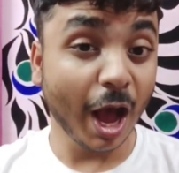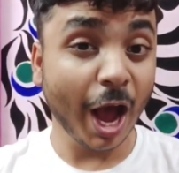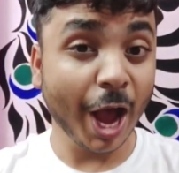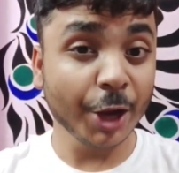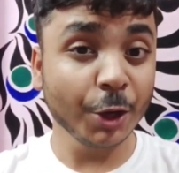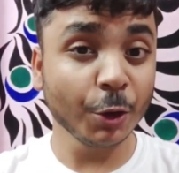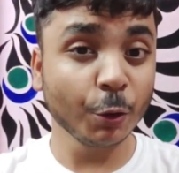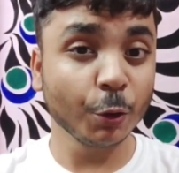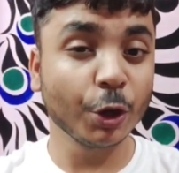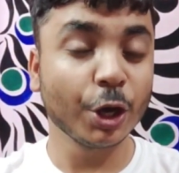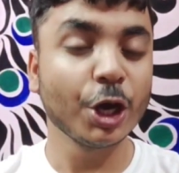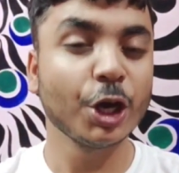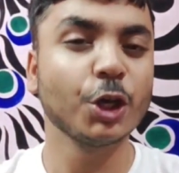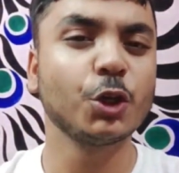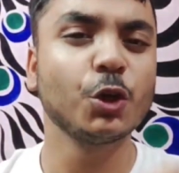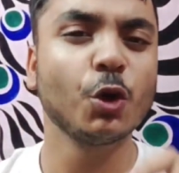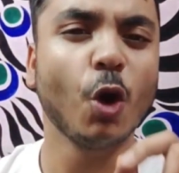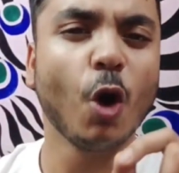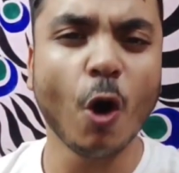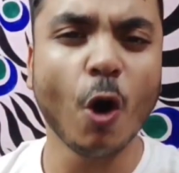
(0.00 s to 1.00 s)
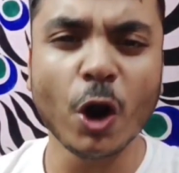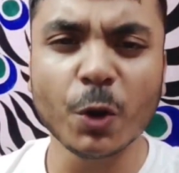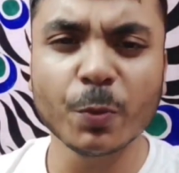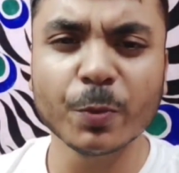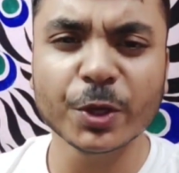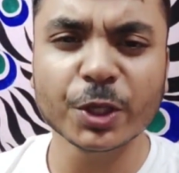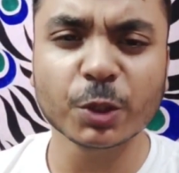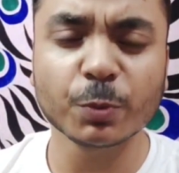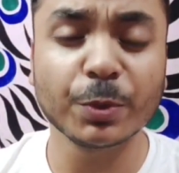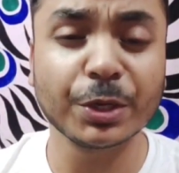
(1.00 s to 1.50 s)
I know you all
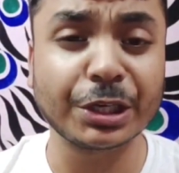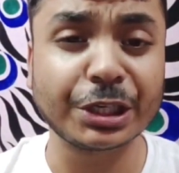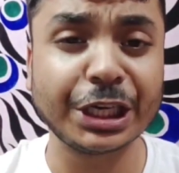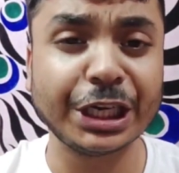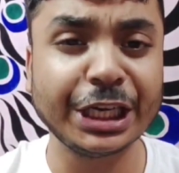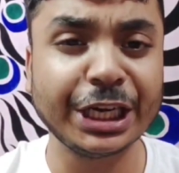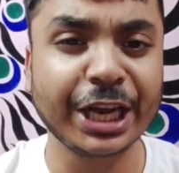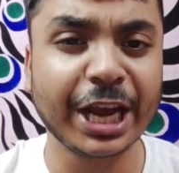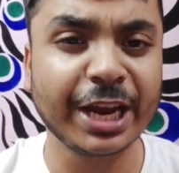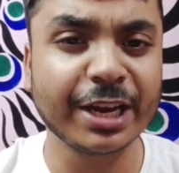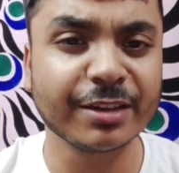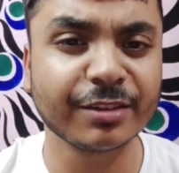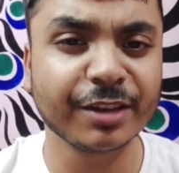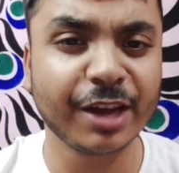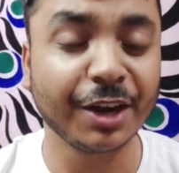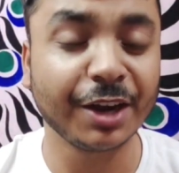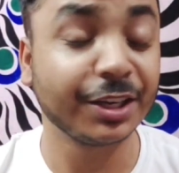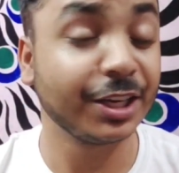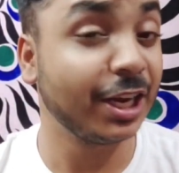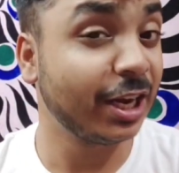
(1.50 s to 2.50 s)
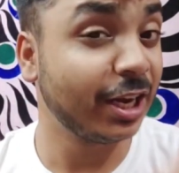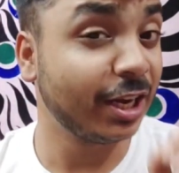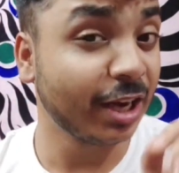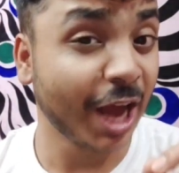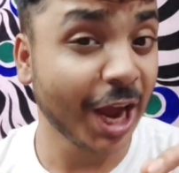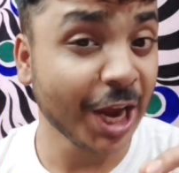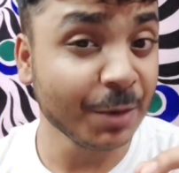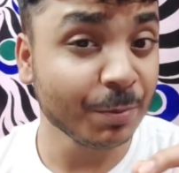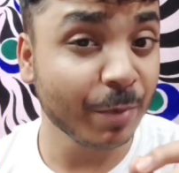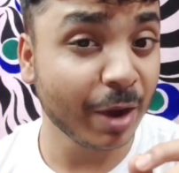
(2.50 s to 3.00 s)
must be reading NCERT
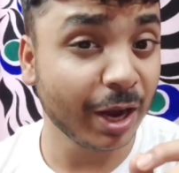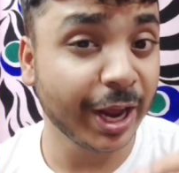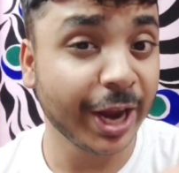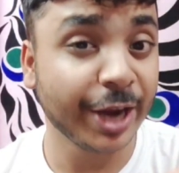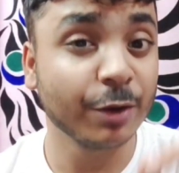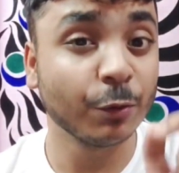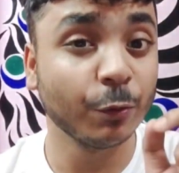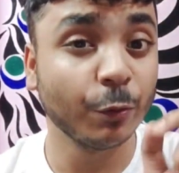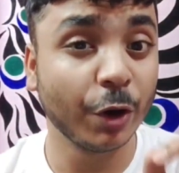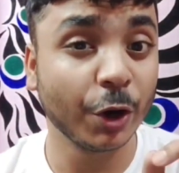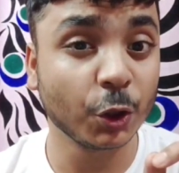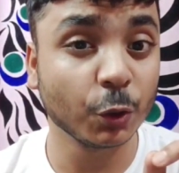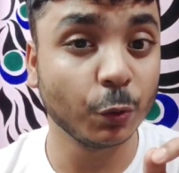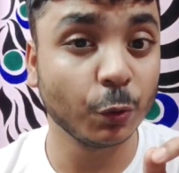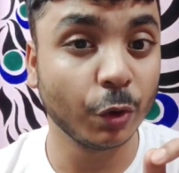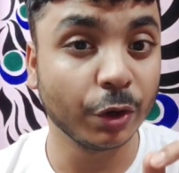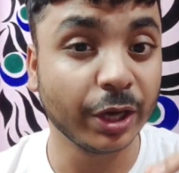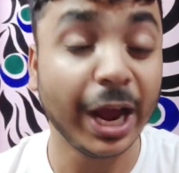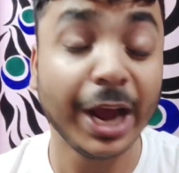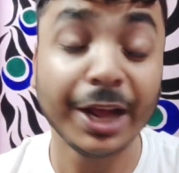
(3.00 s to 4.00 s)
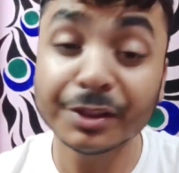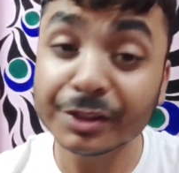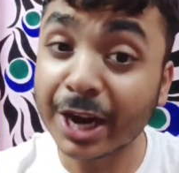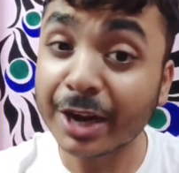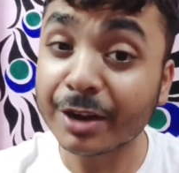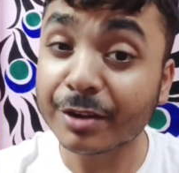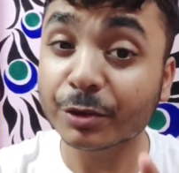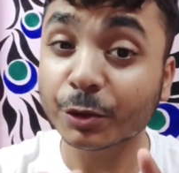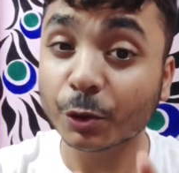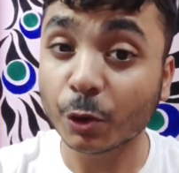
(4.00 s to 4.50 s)
line by line, word to word, and
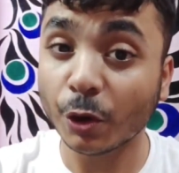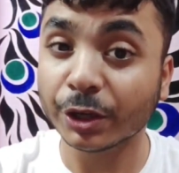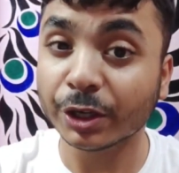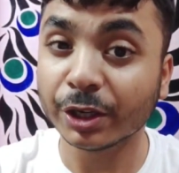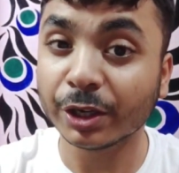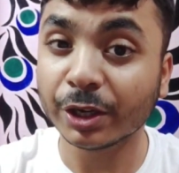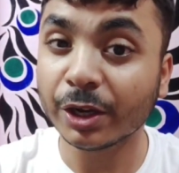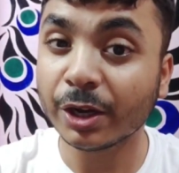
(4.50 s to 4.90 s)
that's good.